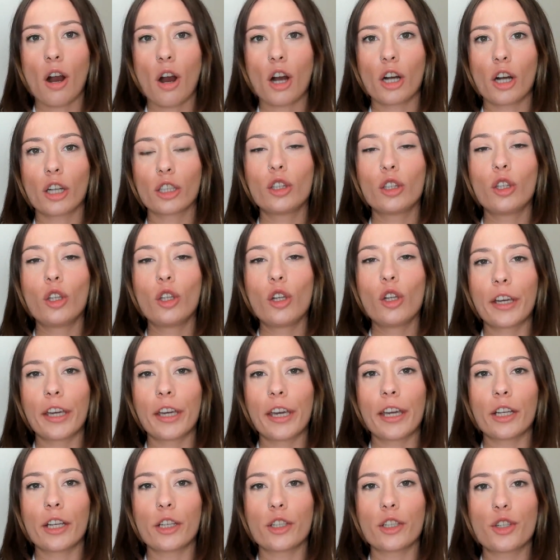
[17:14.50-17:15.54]

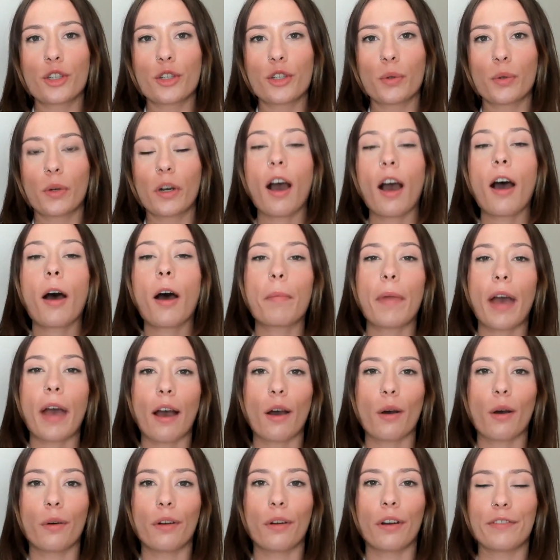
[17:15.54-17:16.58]
looking to come
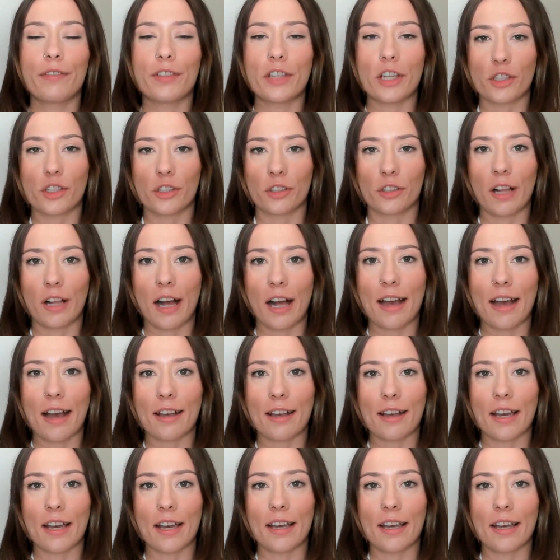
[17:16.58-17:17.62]
out of digital
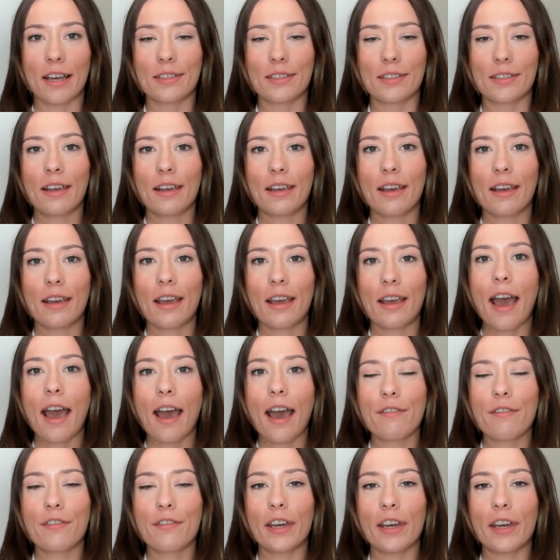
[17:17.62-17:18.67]
assets,
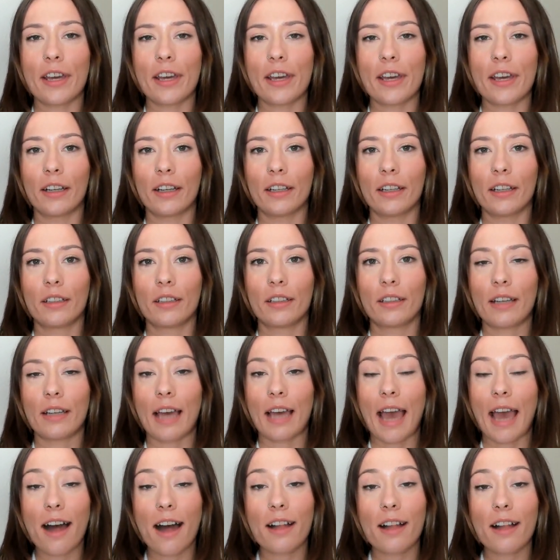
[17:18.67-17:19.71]
having
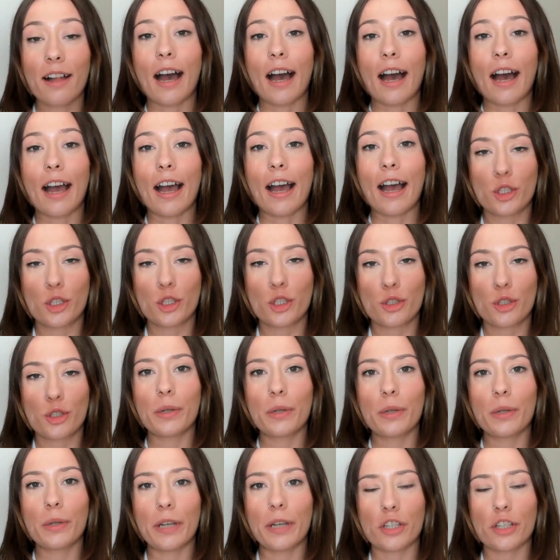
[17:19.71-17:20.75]
allies, like true
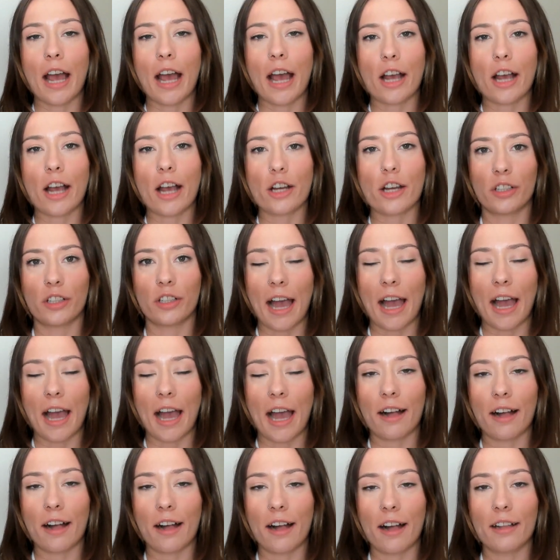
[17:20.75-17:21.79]
international
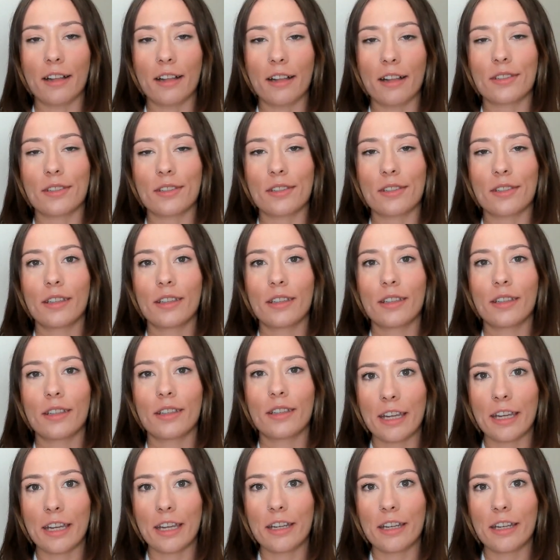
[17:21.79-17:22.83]
allies in
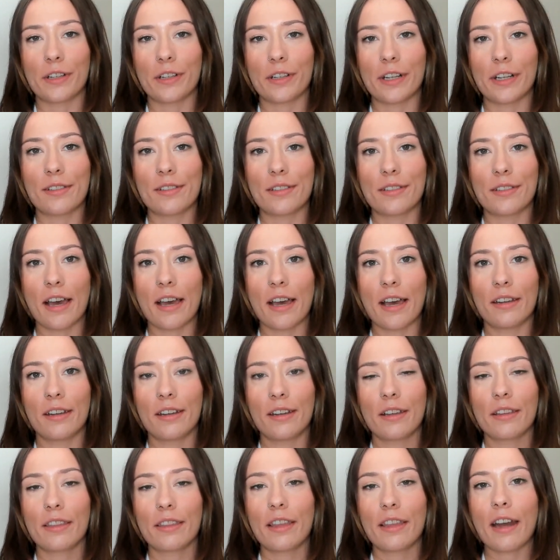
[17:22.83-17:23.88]
countries that
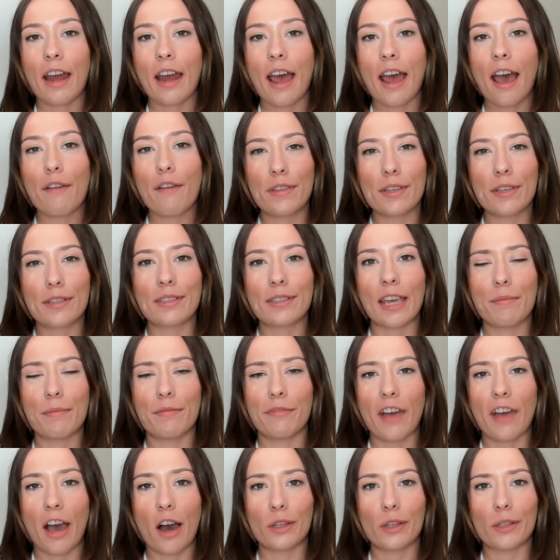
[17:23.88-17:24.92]
have the
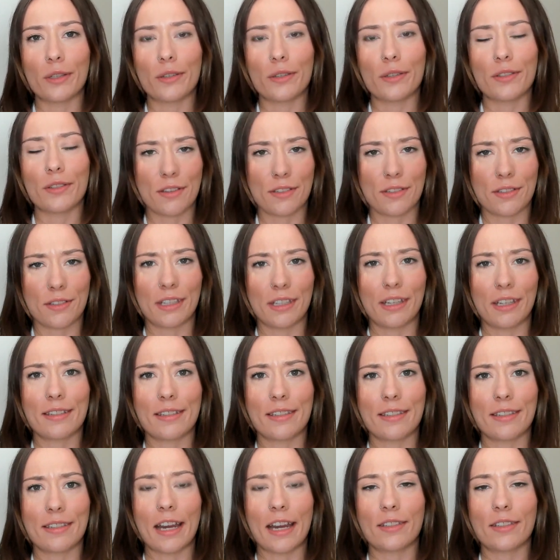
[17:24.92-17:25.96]
same values as the United
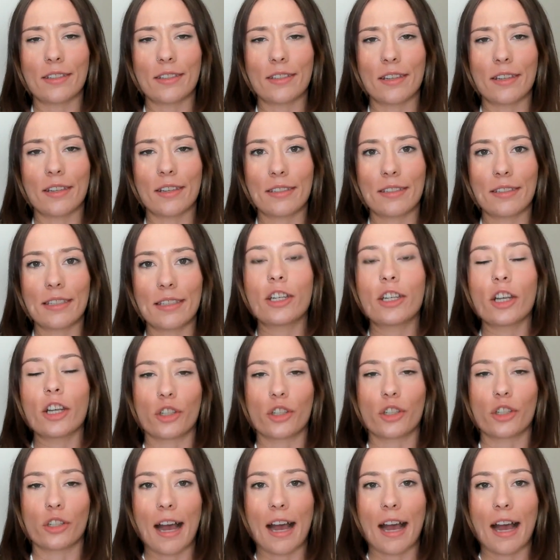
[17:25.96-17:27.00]
States and see
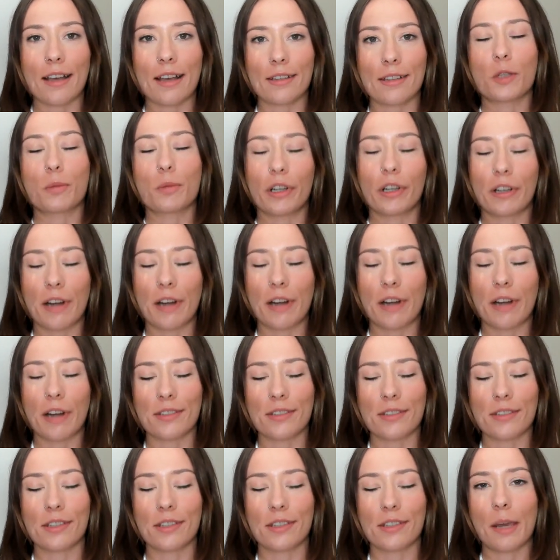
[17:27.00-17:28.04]
digital assets
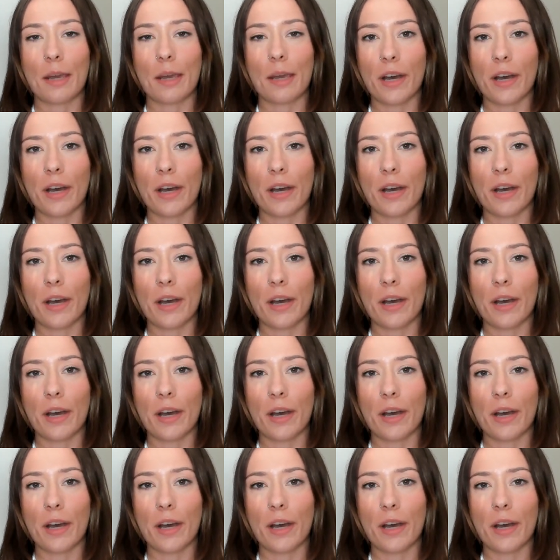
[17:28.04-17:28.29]
progressing the same way.